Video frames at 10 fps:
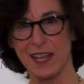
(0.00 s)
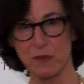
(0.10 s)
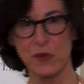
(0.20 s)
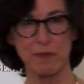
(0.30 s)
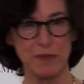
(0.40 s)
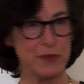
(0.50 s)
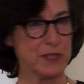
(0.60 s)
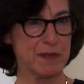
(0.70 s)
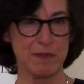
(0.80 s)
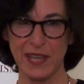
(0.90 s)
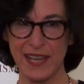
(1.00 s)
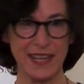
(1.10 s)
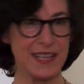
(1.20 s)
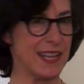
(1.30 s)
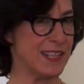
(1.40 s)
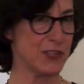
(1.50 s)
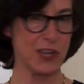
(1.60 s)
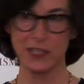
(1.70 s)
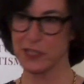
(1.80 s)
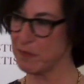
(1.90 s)
with music playing and
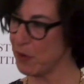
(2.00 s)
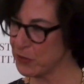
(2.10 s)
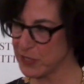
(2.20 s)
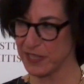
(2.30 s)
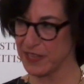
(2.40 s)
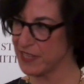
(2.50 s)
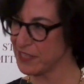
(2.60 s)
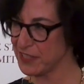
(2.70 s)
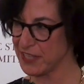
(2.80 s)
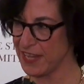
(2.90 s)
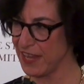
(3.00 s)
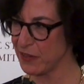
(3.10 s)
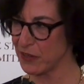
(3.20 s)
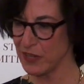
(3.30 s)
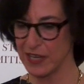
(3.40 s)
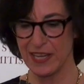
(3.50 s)
juxtaposing things together,